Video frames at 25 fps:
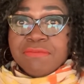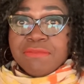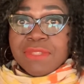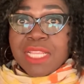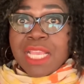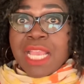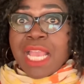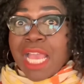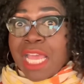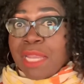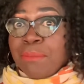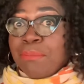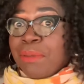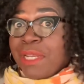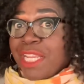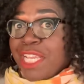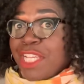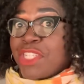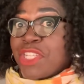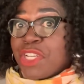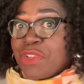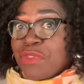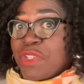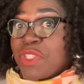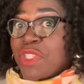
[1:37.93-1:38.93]
And
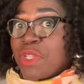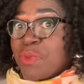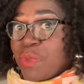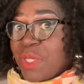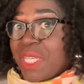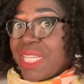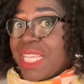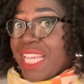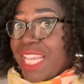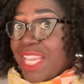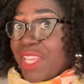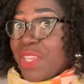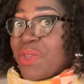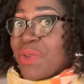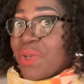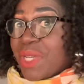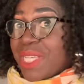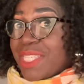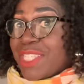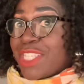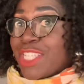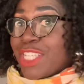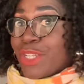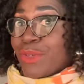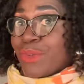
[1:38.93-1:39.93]
plagiarism will get you a
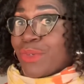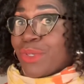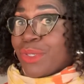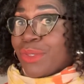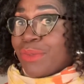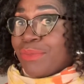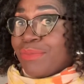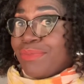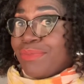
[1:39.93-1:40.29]
0